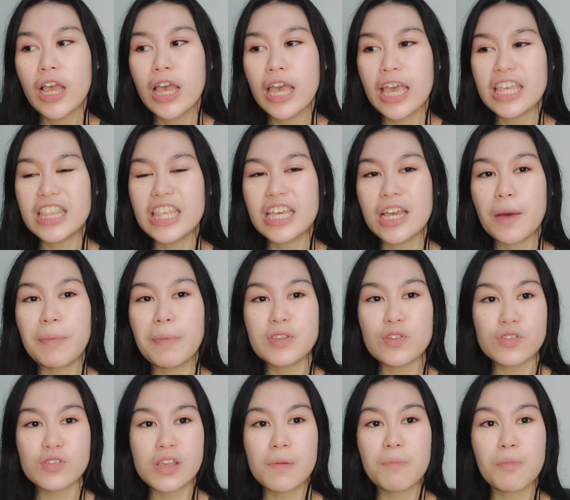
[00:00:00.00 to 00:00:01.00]
hindi ka
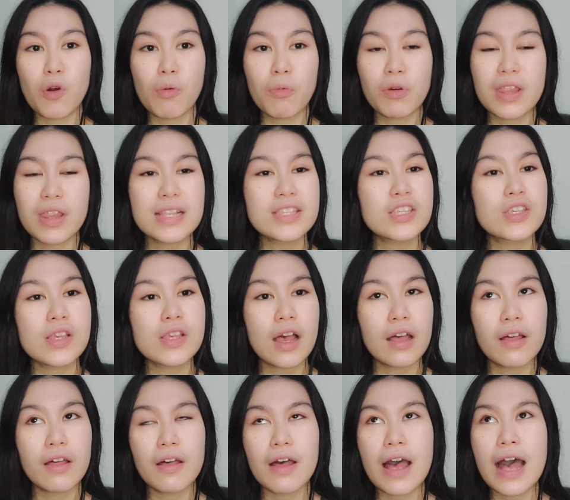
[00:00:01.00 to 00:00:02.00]
pasok sa promo,
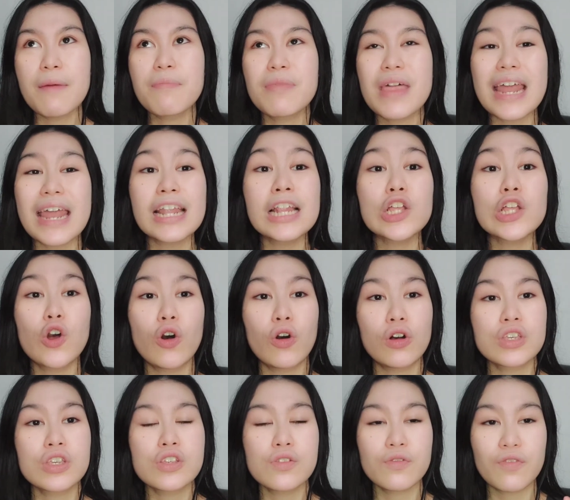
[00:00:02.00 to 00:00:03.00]
that'll
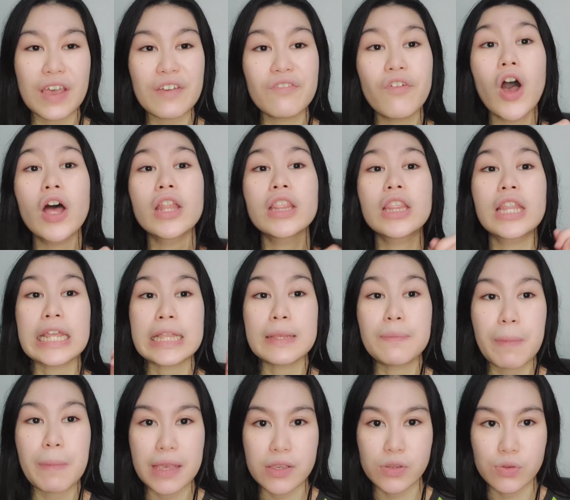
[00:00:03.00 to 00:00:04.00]
cost 500
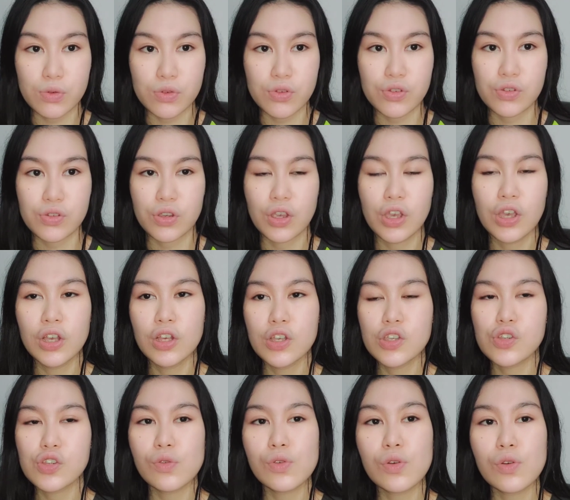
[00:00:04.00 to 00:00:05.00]
pesos.
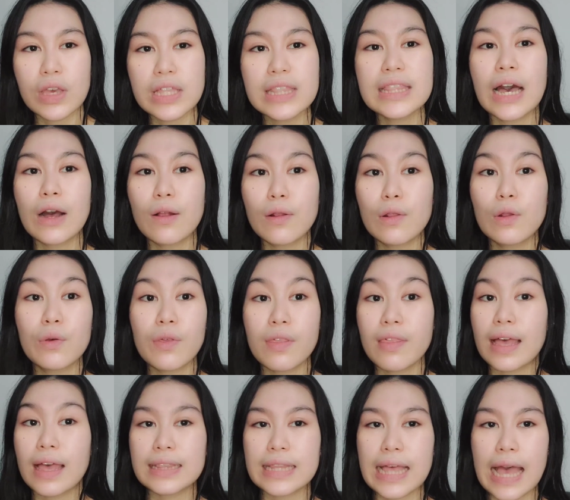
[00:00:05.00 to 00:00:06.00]
So, you can download
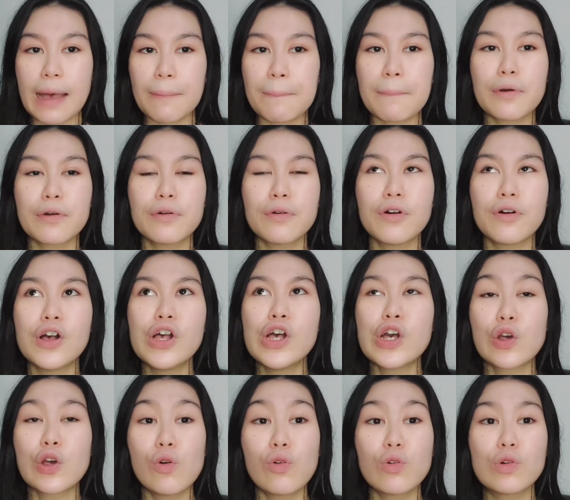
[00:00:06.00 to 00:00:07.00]
that app
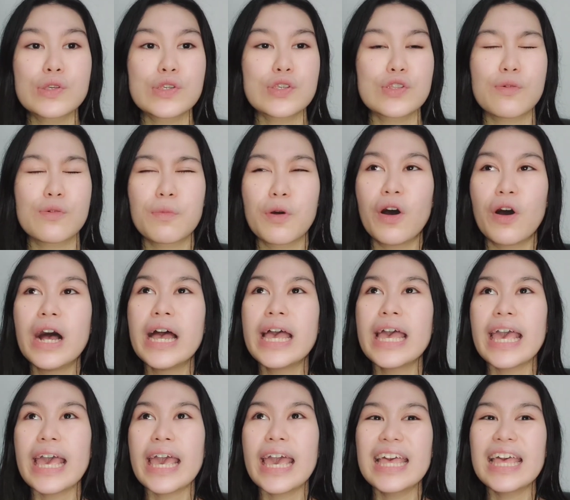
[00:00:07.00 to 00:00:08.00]
kung gusto mo.
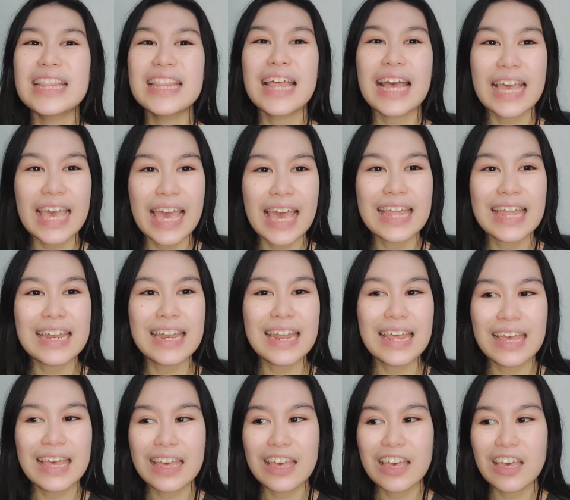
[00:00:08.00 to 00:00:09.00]
And again,
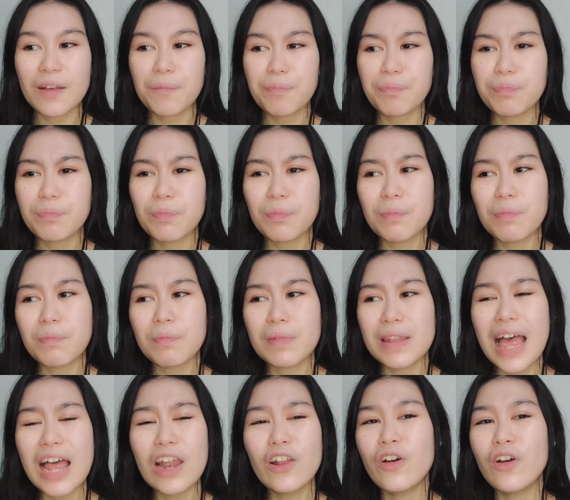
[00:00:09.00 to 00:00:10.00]

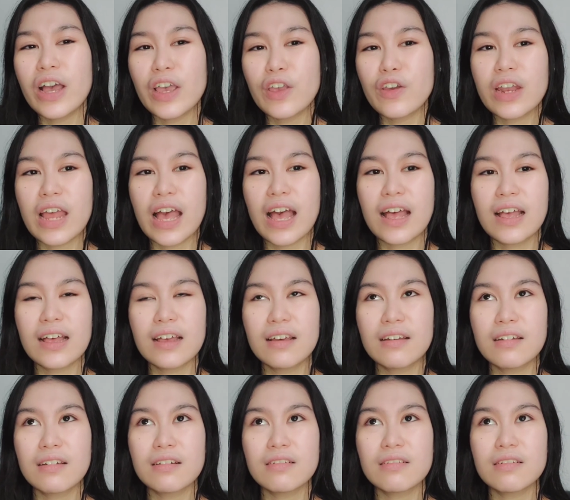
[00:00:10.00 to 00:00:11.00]
lalo ngayon ah,
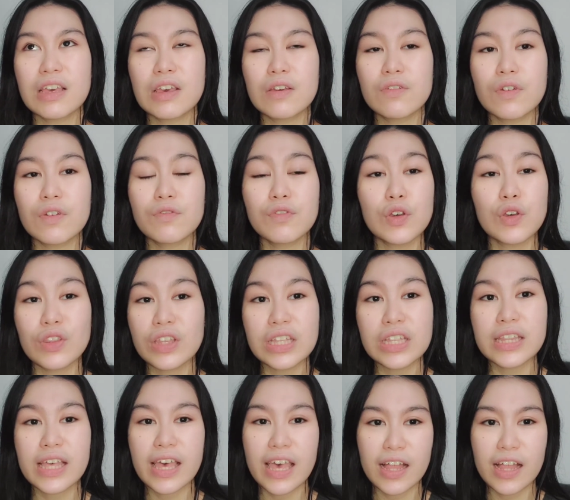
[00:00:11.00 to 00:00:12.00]
if you
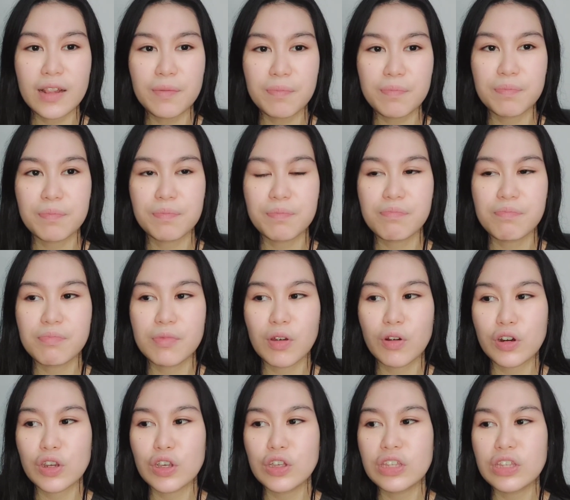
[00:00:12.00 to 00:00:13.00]
need help
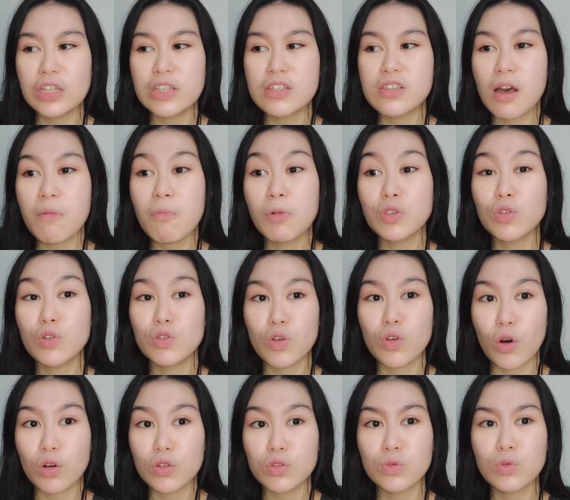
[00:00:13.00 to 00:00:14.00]
or you need someone to
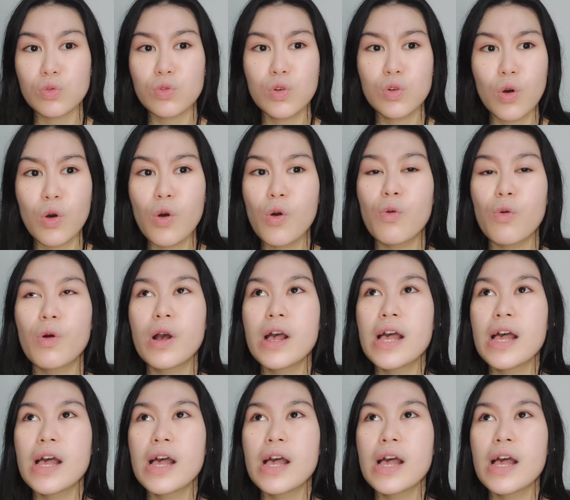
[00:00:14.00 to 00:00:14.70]
talk to, go.